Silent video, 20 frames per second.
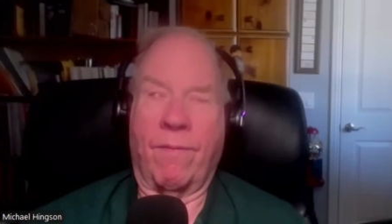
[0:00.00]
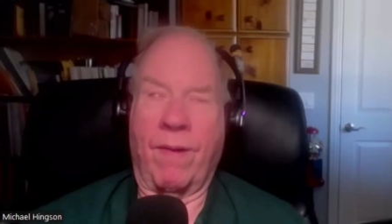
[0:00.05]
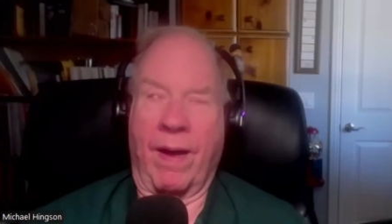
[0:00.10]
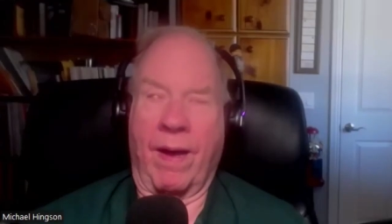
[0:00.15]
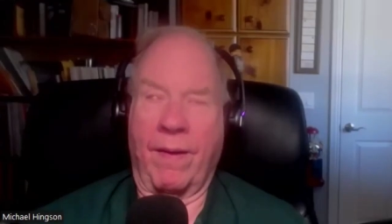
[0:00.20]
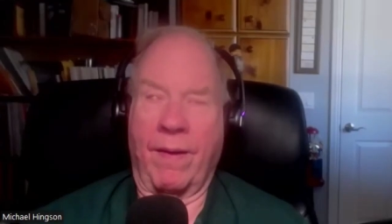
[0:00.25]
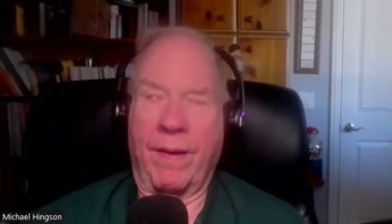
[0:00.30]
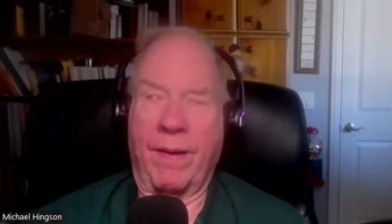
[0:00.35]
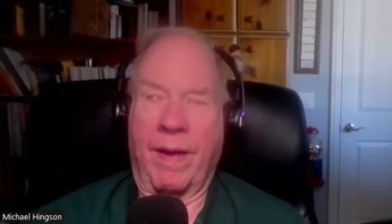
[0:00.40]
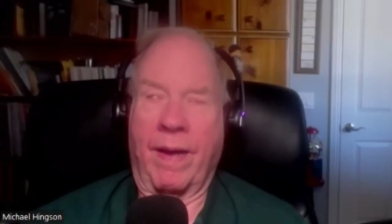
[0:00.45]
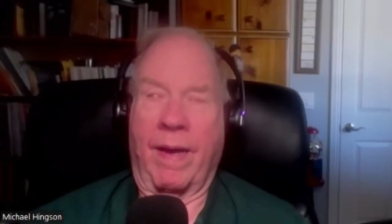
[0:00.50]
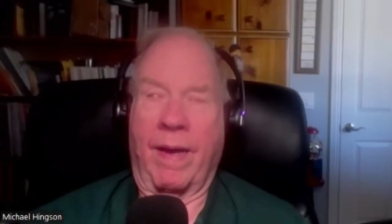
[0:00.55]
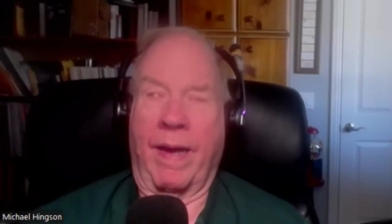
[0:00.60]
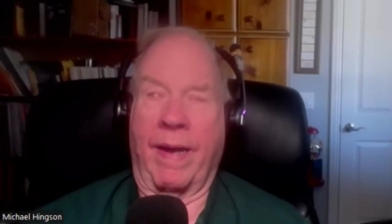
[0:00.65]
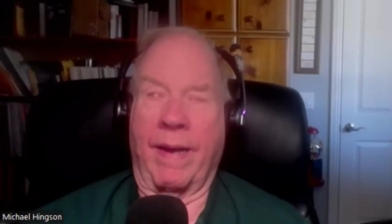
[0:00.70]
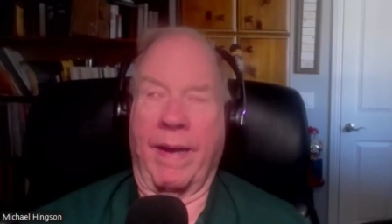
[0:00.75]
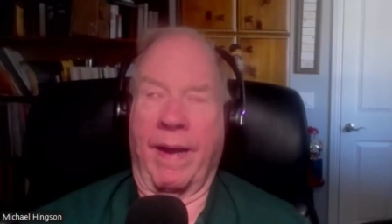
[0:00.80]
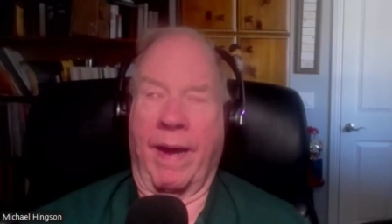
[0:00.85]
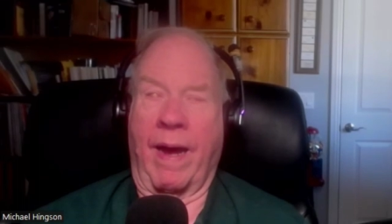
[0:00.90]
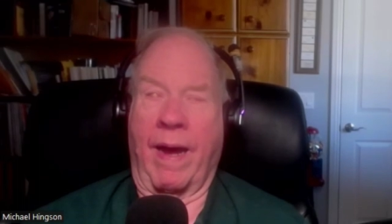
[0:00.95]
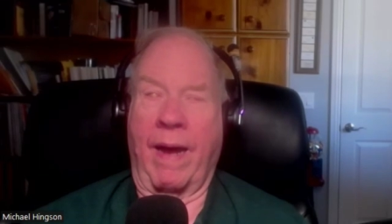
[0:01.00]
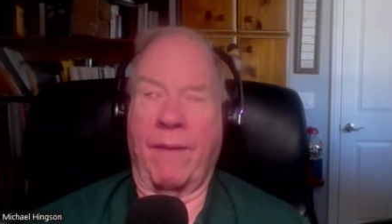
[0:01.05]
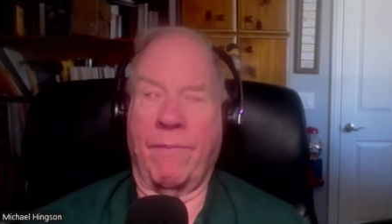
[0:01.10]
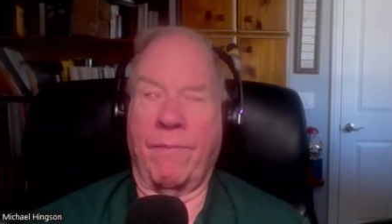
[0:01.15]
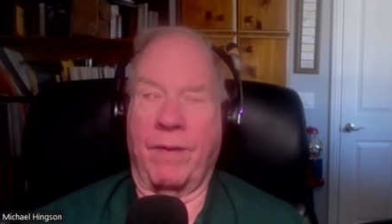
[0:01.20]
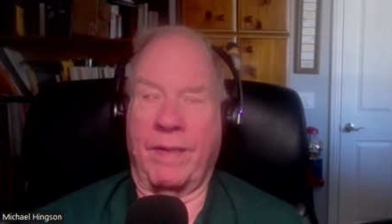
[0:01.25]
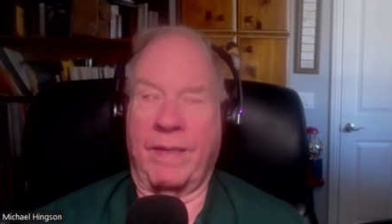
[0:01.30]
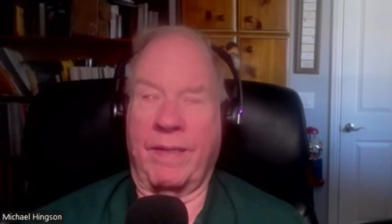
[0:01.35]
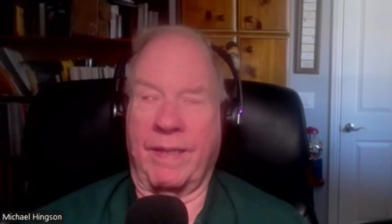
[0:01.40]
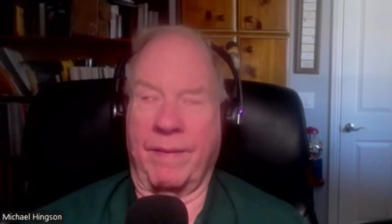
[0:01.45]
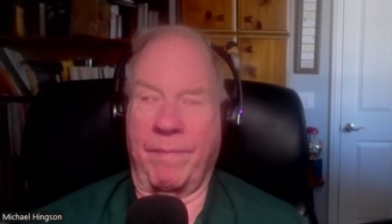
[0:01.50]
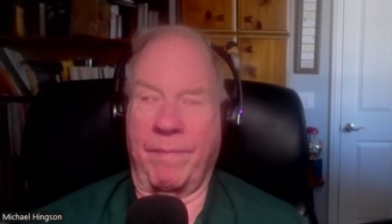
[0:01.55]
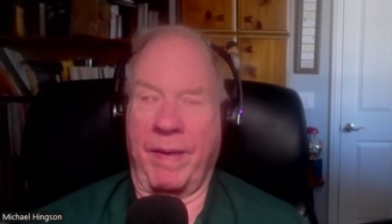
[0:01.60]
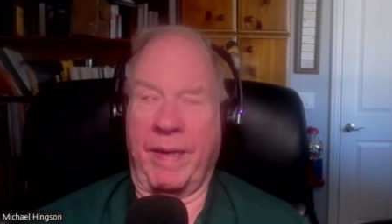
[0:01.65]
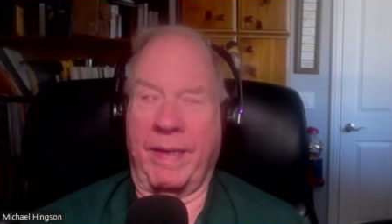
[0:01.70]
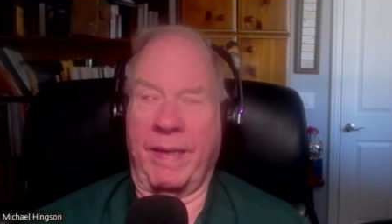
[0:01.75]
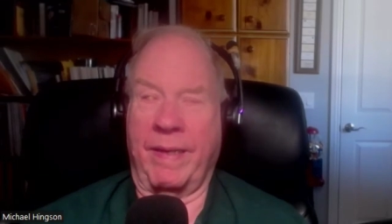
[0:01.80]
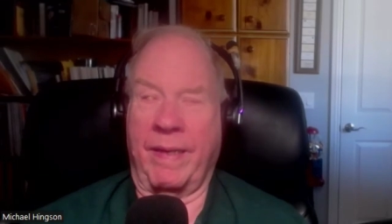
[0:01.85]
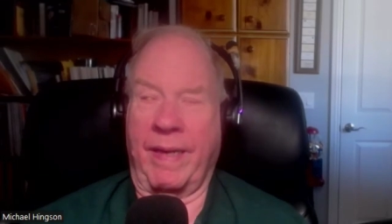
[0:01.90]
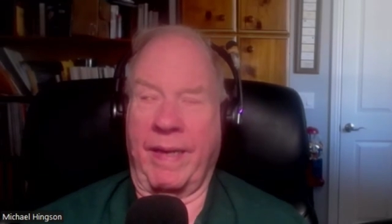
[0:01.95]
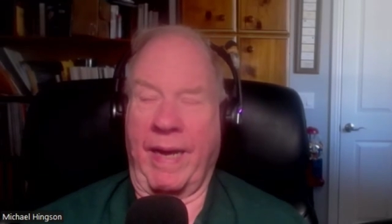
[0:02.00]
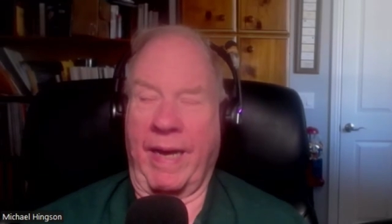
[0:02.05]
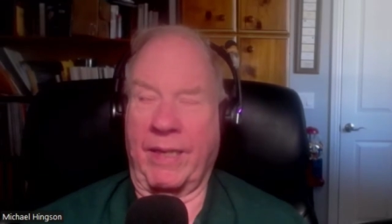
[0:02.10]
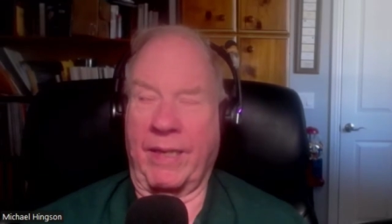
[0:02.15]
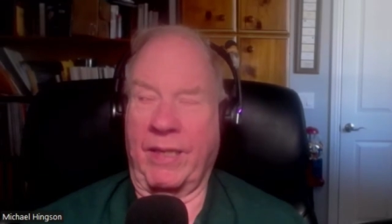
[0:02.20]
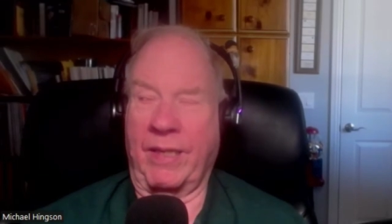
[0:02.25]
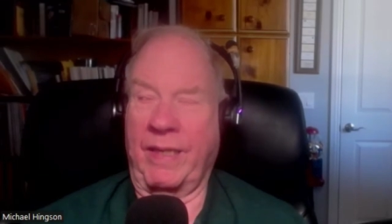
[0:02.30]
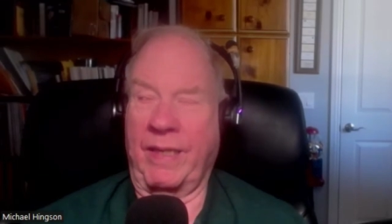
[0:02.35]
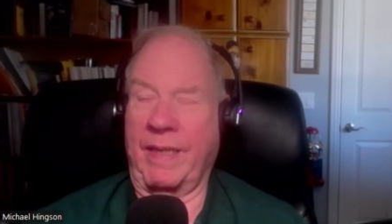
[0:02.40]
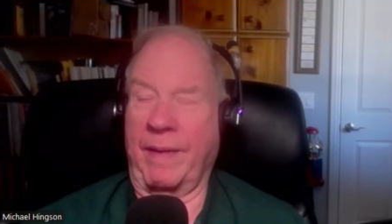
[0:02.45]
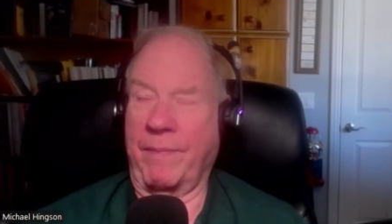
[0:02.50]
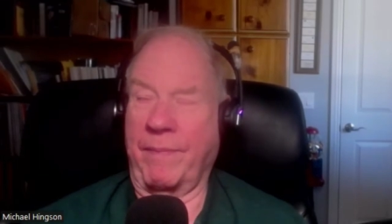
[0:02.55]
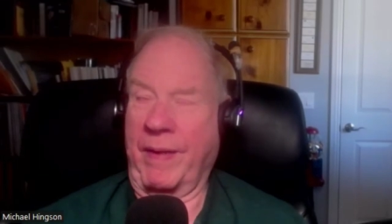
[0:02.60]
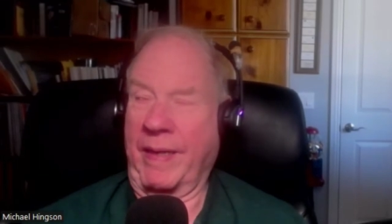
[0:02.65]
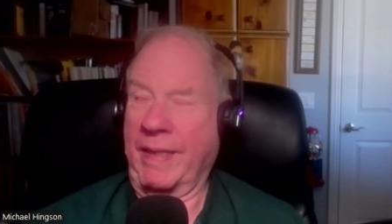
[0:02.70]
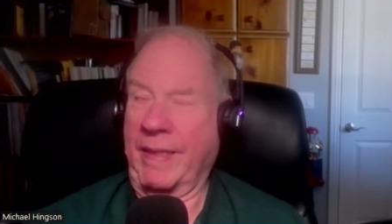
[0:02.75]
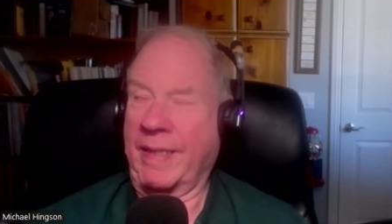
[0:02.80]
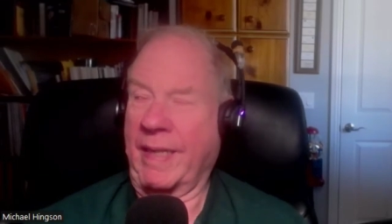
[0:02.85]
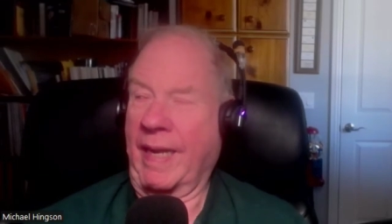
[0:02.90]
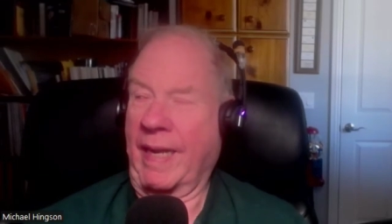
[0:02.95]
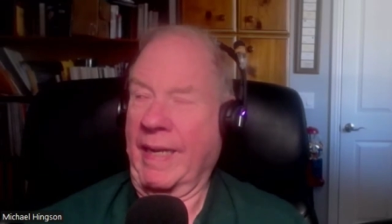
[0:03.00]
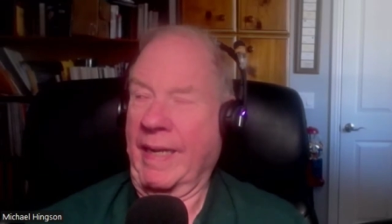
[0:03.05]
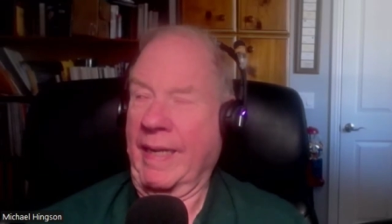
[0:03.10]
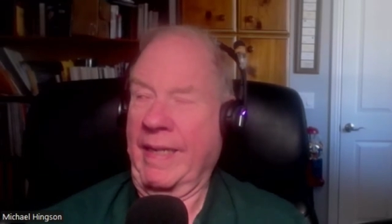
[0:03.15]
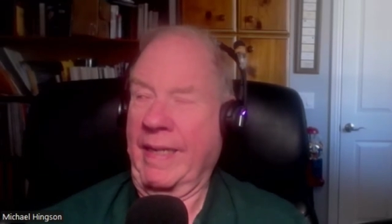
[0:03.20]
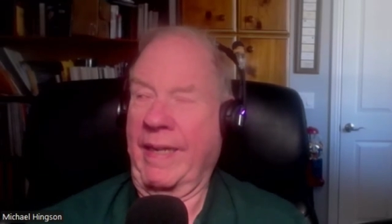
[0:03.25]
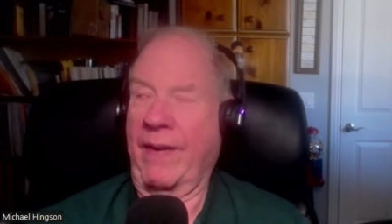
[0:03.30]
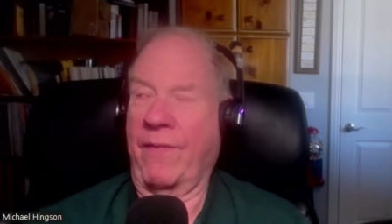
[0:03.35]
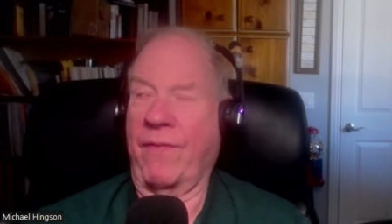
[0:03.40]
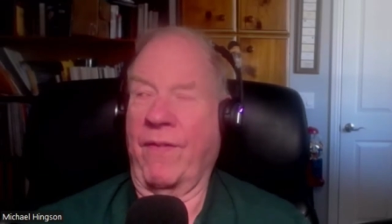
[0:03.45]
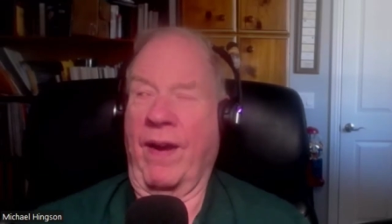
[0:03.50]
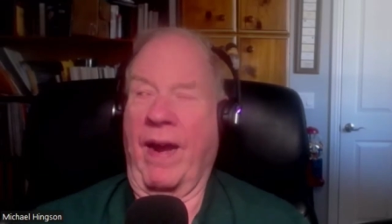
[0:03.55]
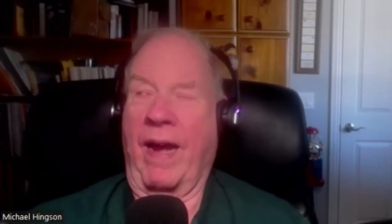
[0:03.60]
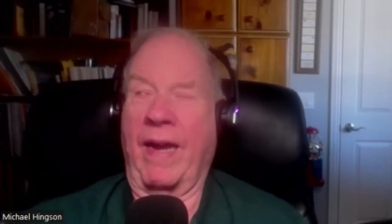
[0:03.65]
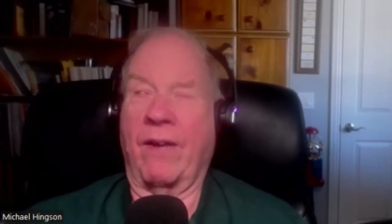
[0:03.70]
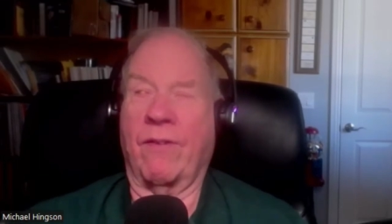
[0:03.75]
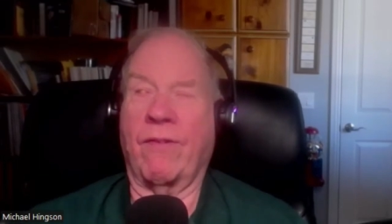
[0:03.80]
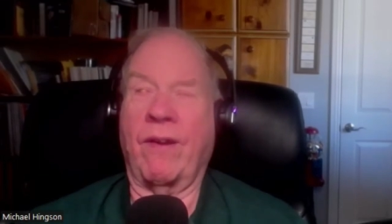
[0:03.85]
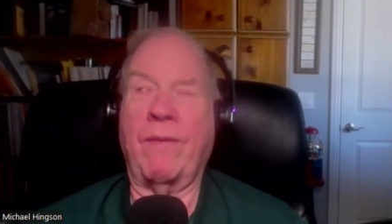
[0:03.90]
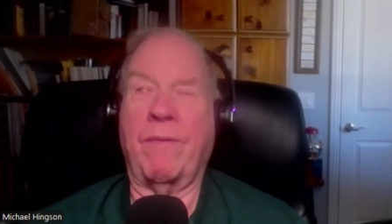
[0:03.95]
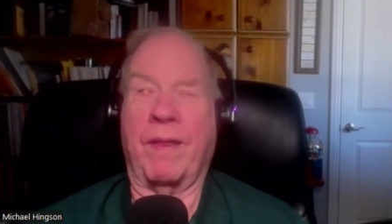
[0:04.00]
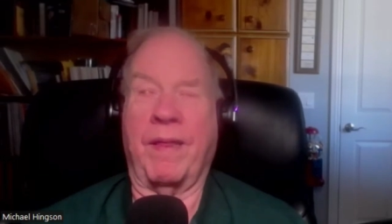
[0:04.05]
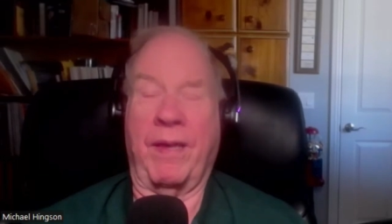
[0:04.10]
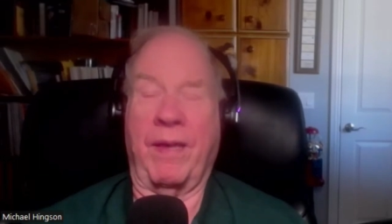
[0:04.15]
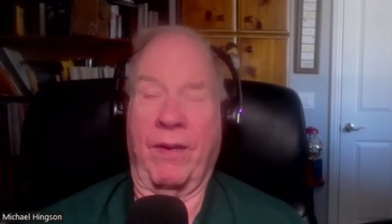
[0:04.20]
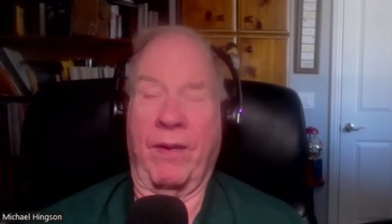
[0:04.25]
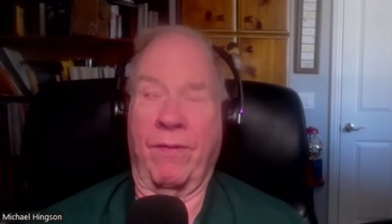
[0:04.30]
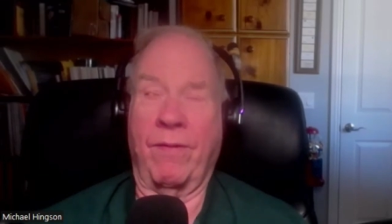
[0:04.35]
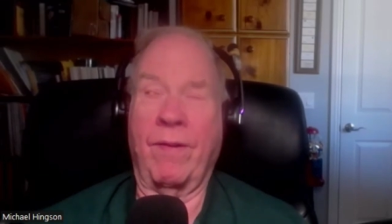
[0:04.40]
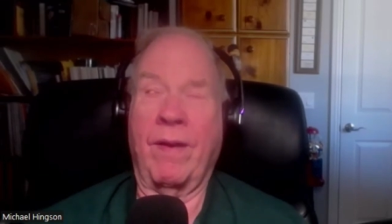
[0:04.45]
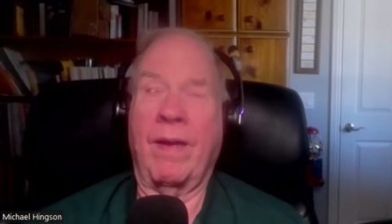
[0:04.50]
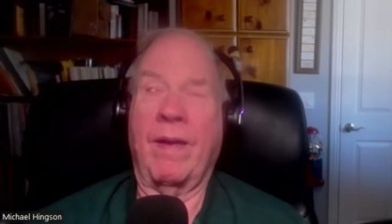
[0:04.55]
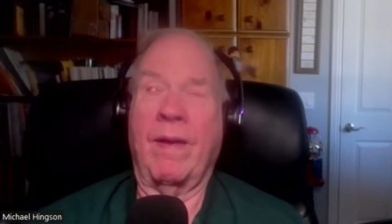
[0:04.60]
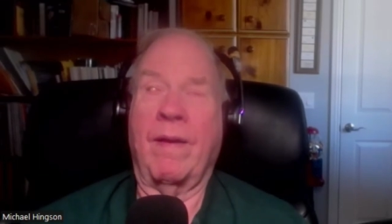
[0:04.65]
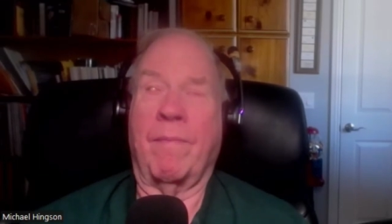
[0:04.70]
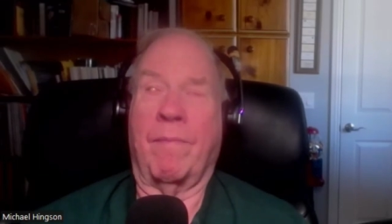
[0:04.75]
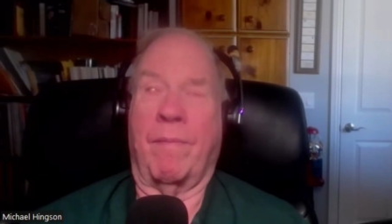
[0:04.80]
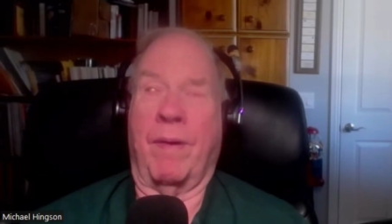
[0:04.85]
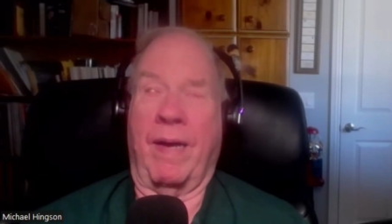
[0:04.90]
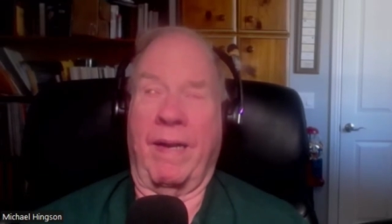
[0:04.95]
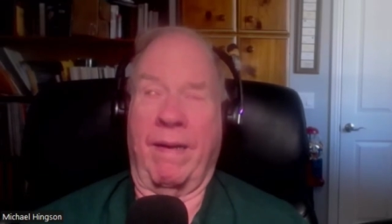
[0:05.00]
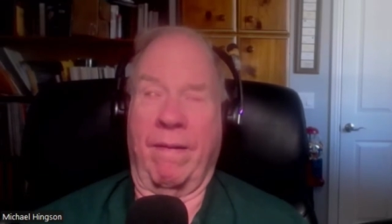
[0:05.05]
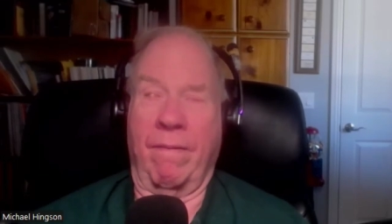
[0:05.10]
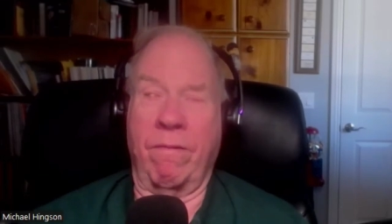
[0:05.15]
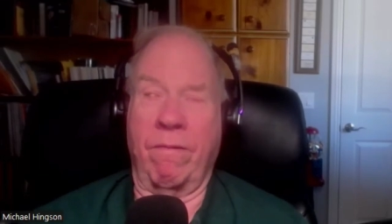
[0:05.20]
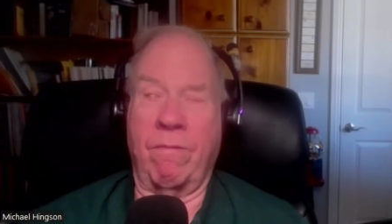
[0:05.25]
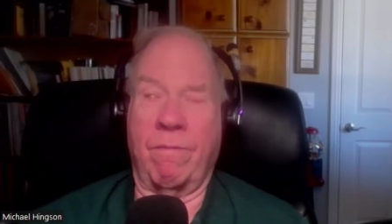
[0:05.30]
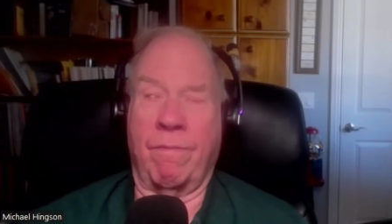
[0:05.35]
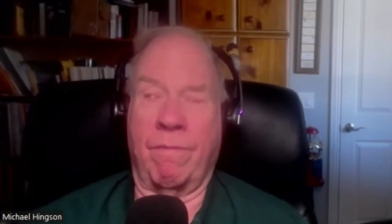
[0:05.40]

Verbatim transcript: Well, and I would submit actually something slightly different. I agree with you, but